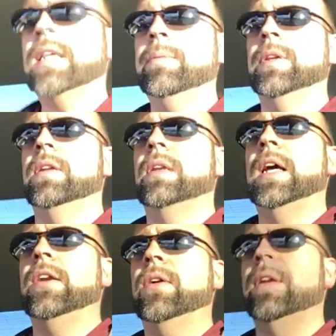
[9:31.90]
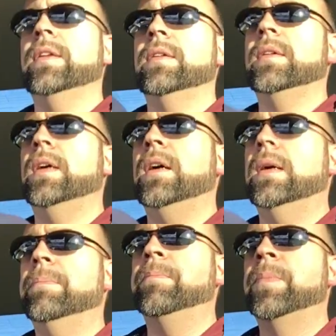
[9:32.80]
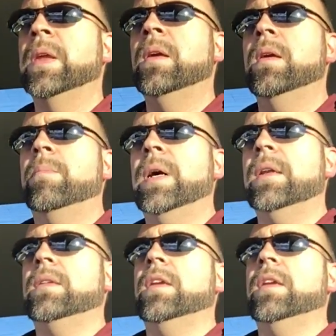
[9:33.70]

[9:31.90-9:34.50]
to keep it a little lighthearted. But